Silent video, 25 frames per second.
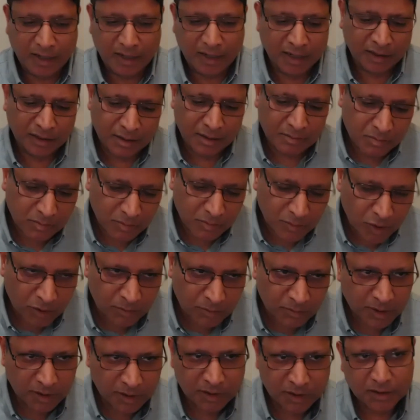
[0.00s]
And the
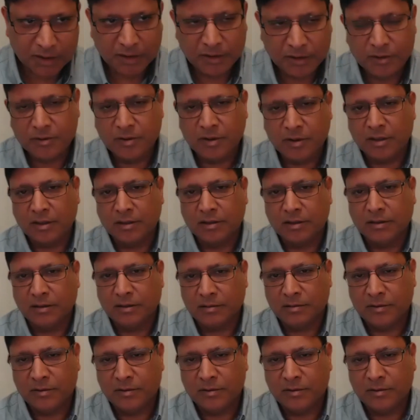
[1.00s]
moment you're going to